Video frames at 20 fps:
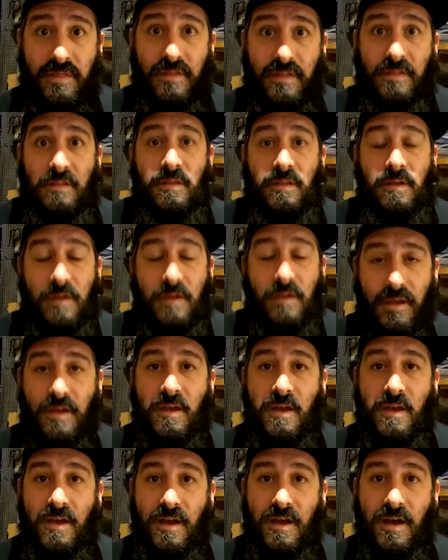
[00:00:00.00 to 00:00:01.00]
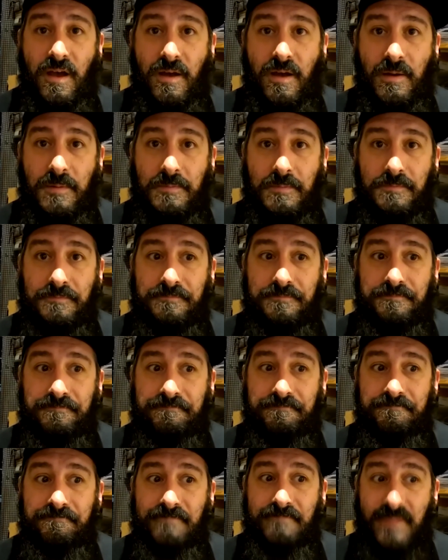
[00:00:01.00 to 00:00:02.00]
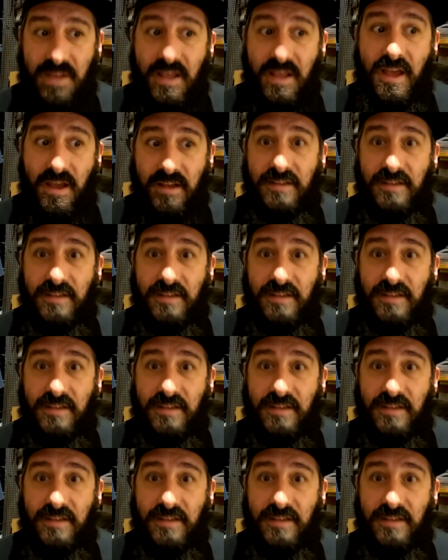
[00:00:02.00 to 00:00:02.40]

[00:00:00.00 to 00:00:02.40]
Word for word: And um, yeah,